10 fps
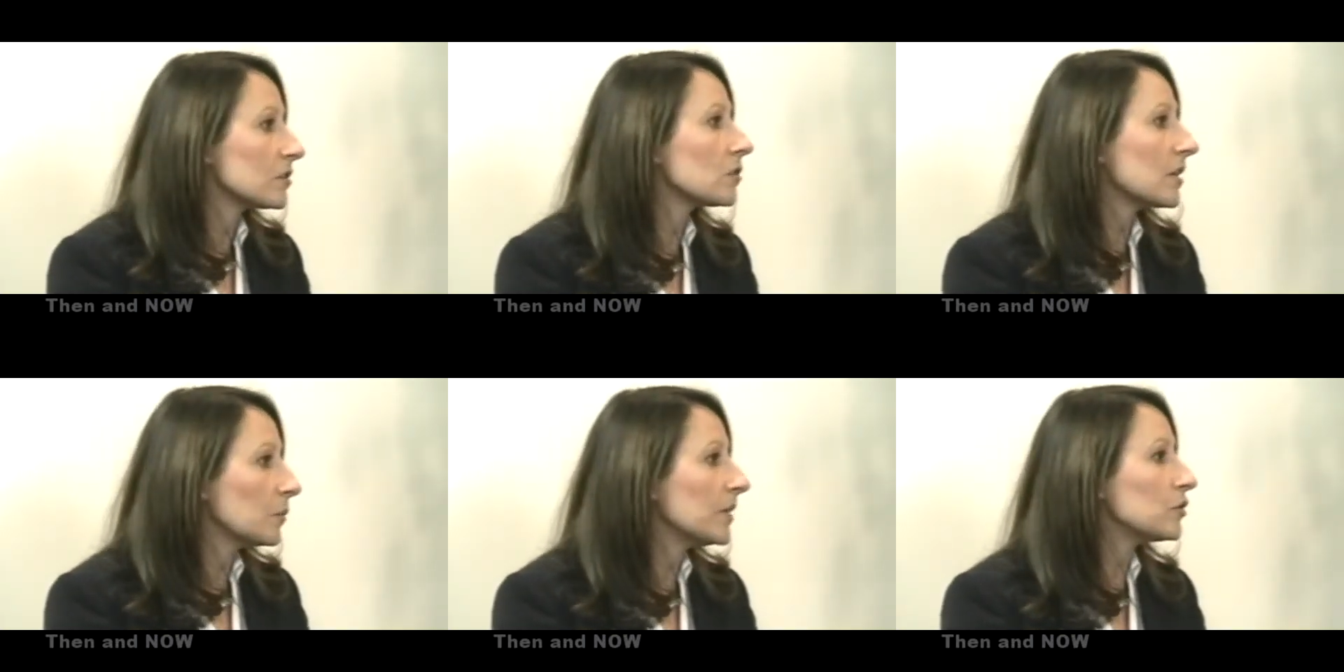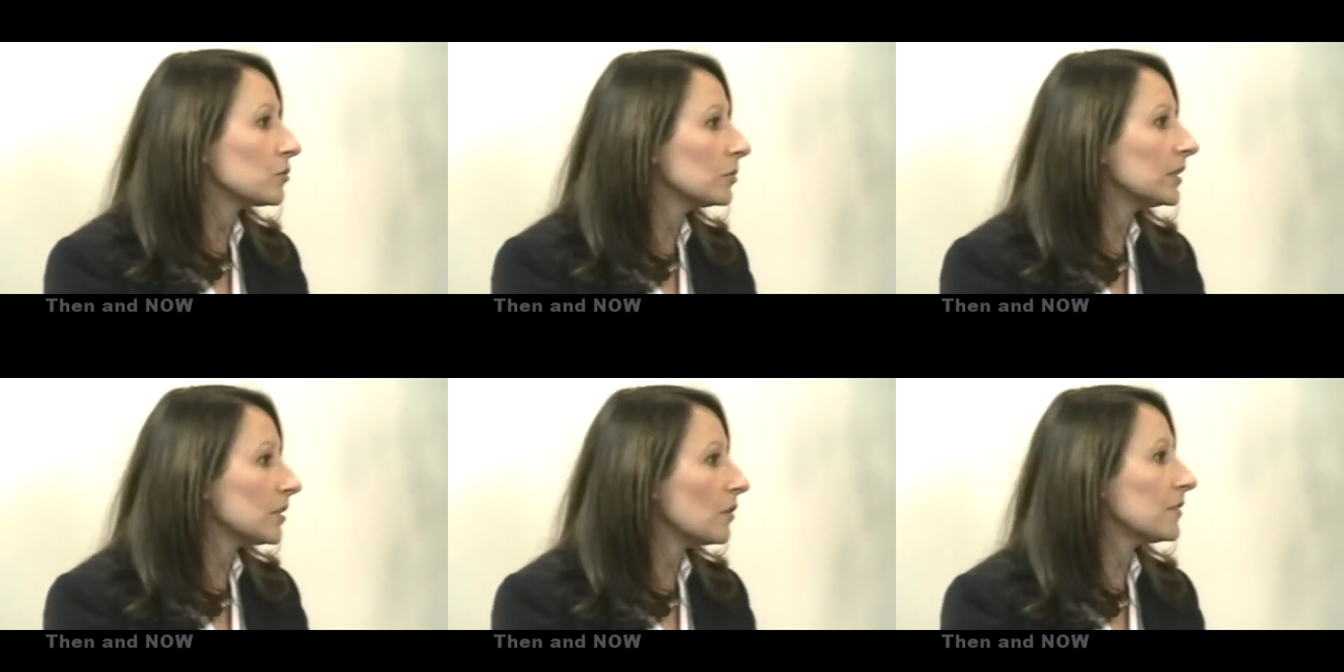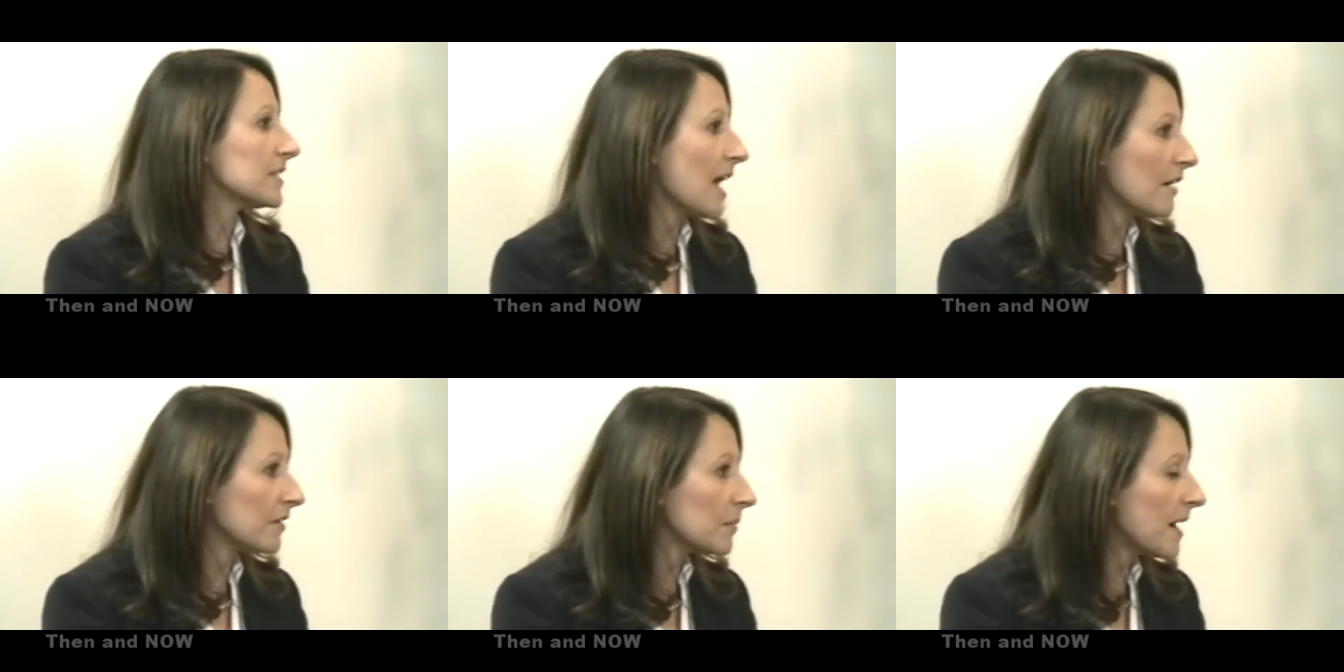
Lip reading: So then we truly know if it's having a